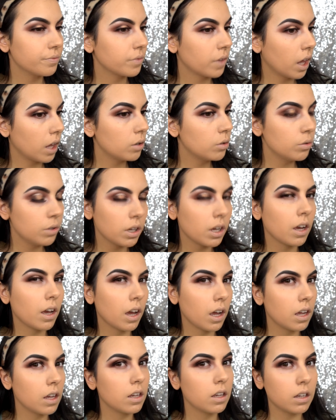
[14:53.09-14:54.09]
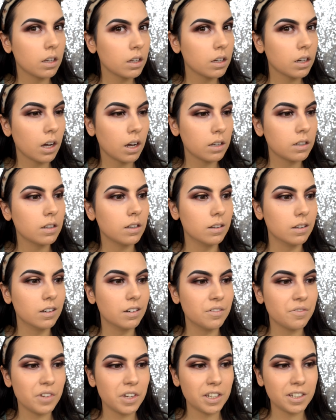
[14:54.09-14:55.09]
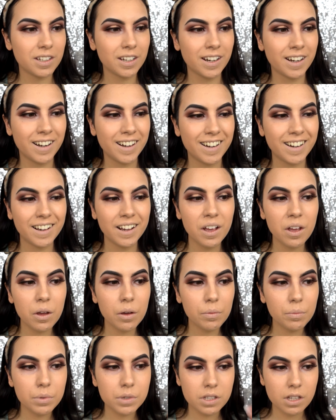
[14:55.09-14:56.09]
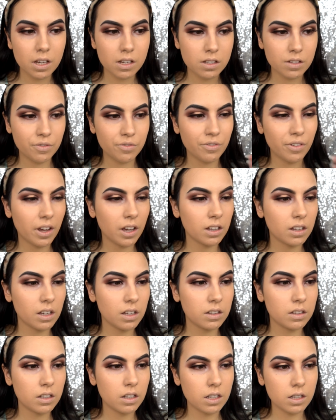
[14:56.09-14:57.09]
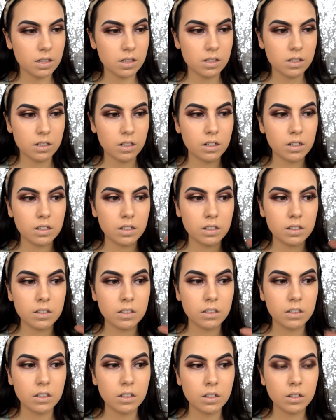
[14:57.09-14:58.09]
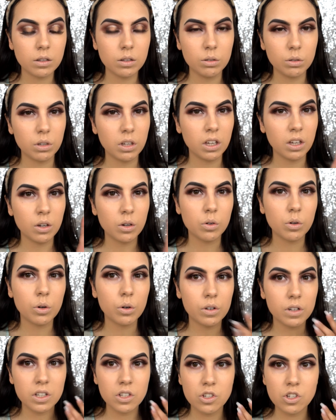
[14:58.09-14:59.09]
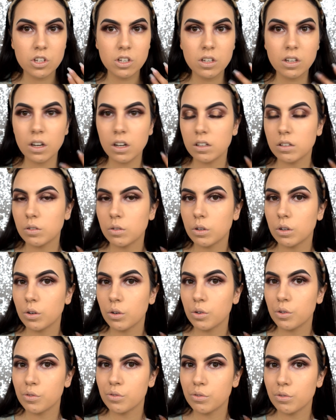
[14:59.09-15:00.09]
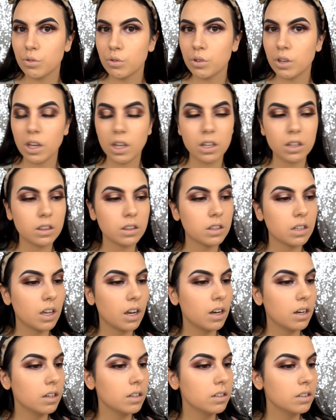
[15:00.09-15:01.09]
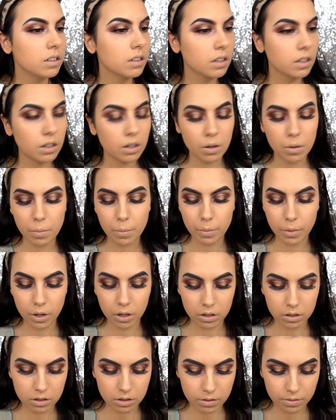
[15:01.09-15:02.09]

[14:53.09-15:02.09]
I do think I kind of love it. Besides the fact that it started looking orangey, I don't know if you can tell, but